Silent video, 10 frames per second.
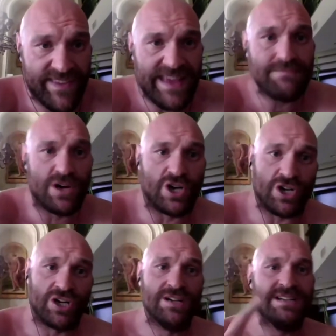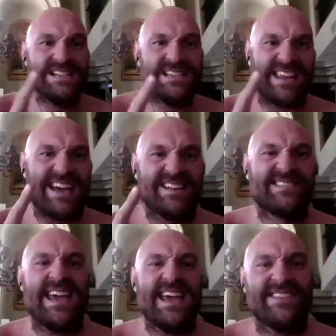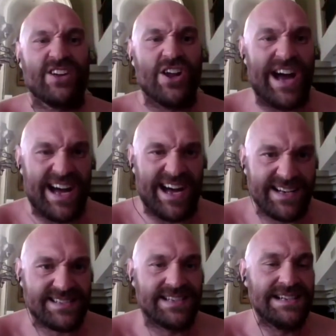thing more that I could say, hands on heart,